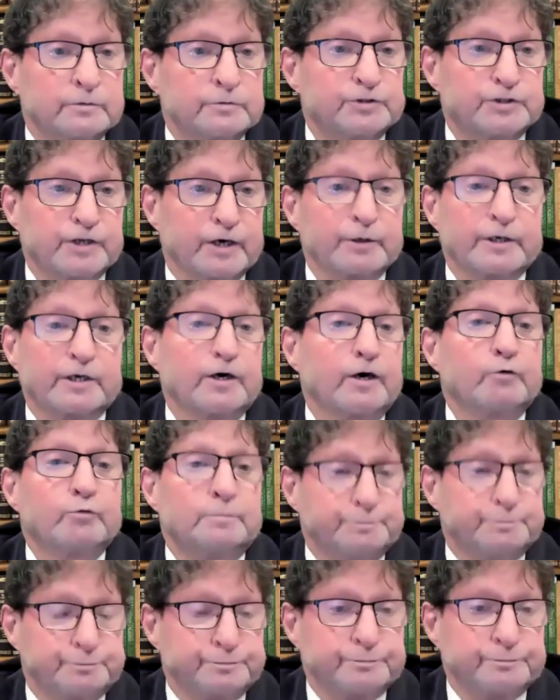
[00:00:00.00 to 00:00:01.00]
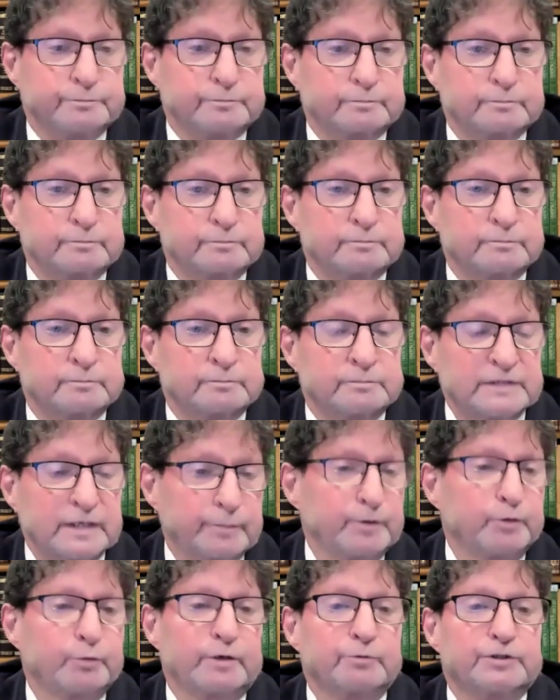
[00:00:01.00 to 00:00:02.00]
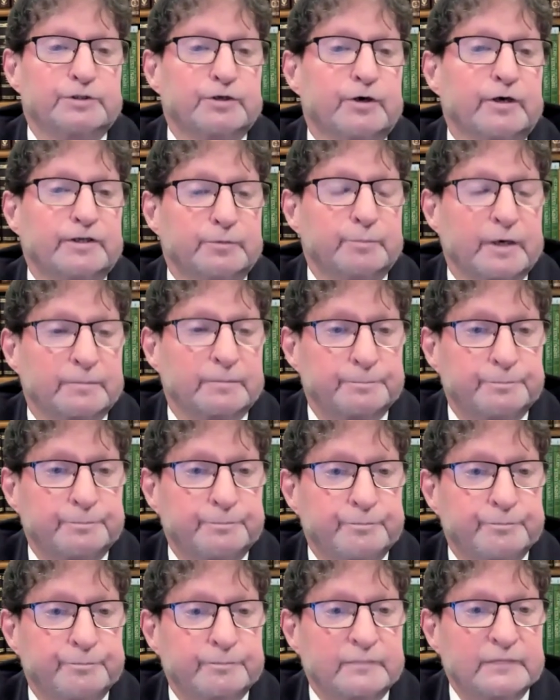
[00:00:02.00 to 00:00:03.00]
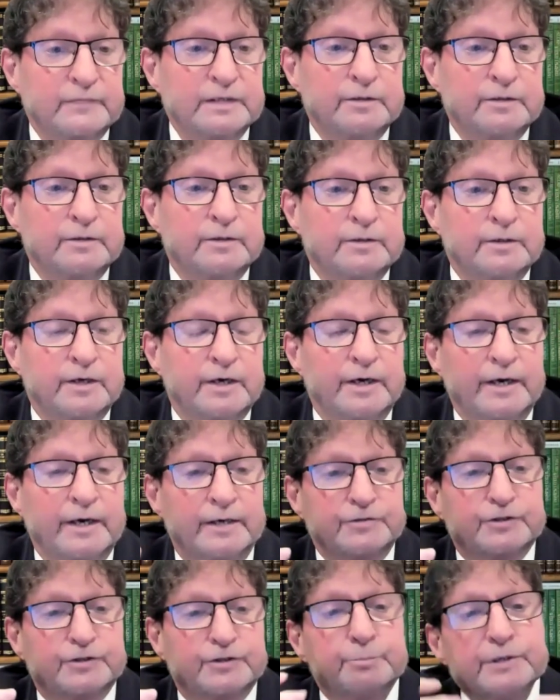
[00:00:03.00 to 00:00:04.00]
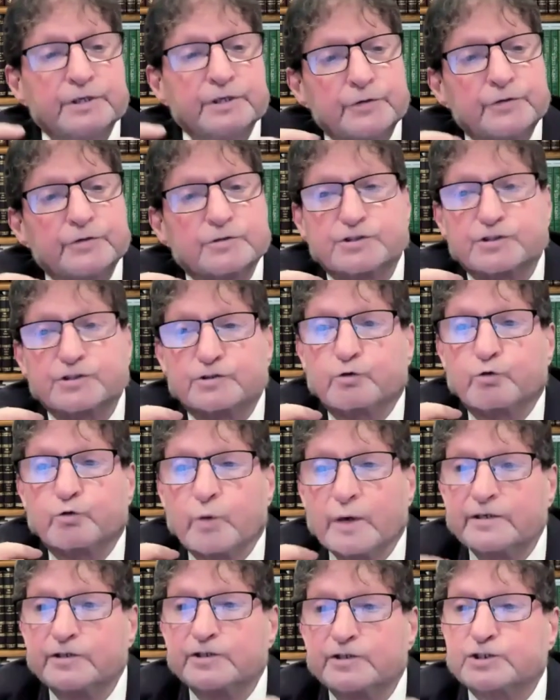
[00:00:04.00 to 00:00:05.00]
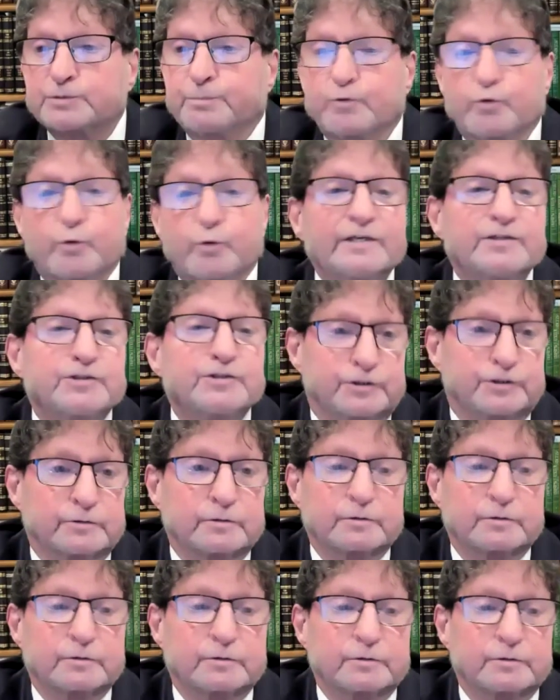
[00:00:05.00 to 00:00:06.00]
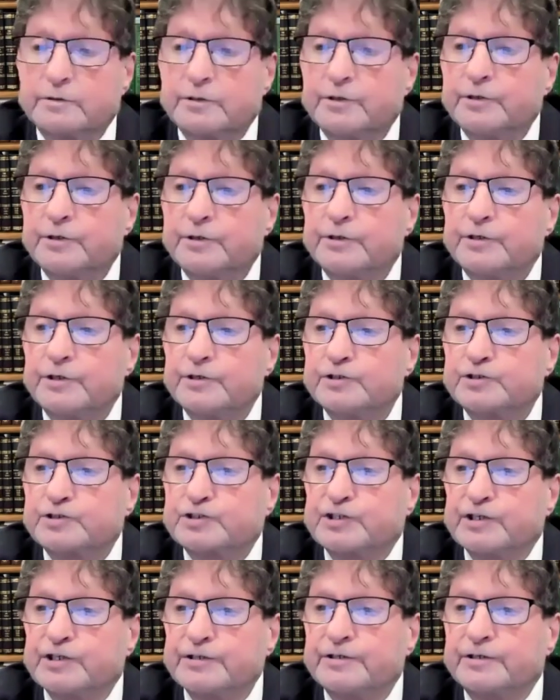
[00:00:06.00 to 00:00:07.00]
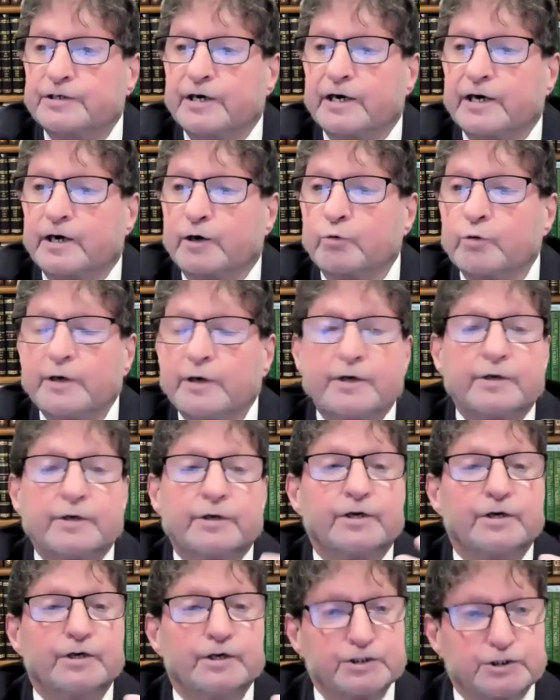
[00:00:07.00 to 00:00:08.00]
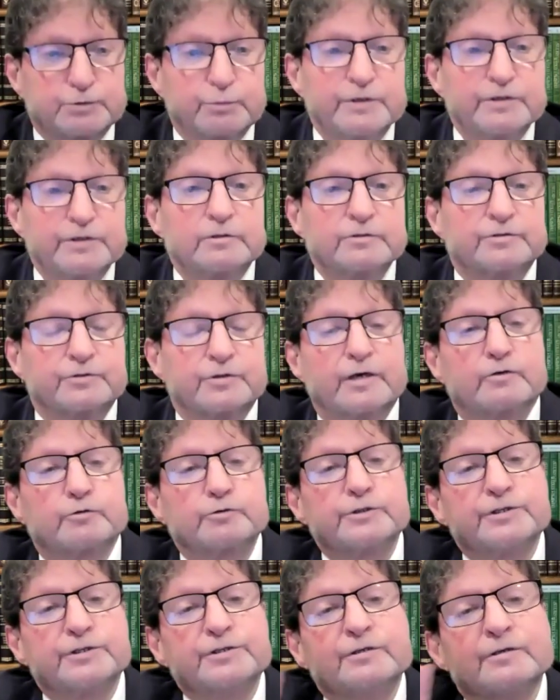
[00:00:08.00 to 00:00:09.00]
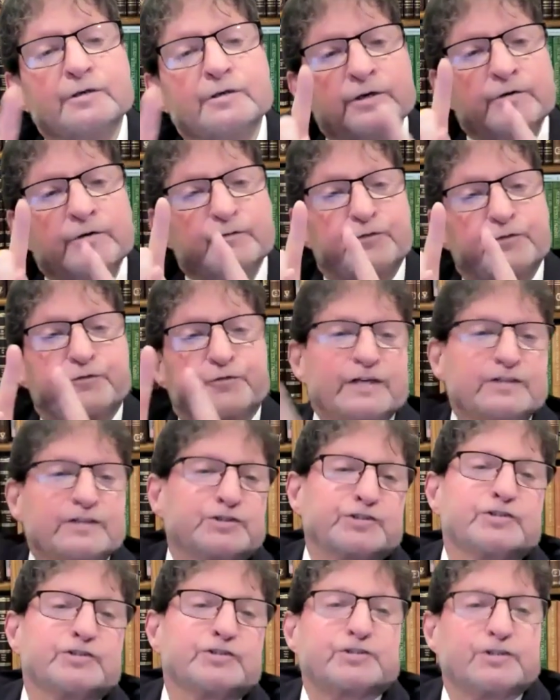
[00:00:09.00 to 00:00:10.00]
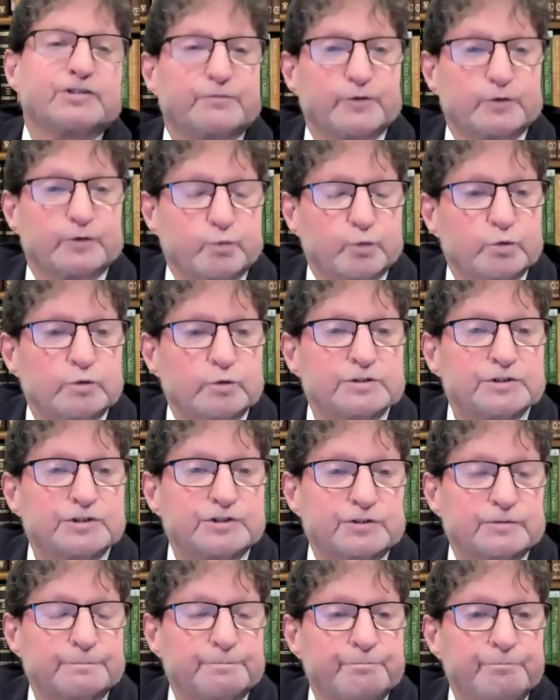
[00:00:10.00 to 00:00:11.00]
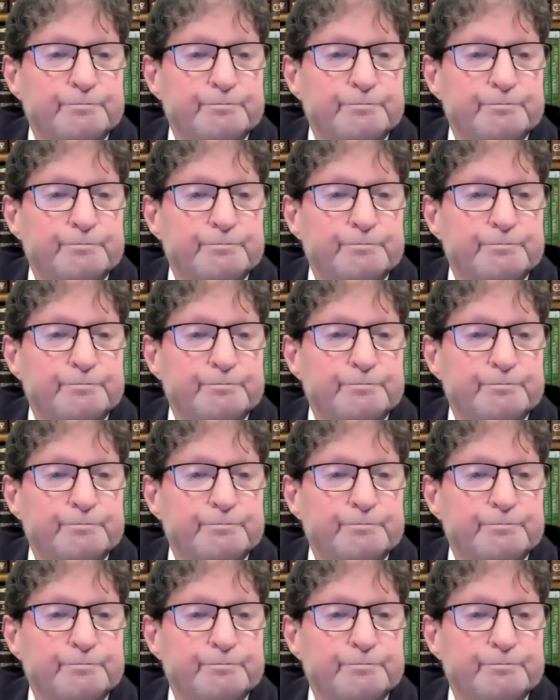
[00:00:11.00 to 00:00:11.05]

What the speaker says: Jericho, I mean, what are we talking about? And to me, there's a great inspiration in seeing how Israel not only faces different rules,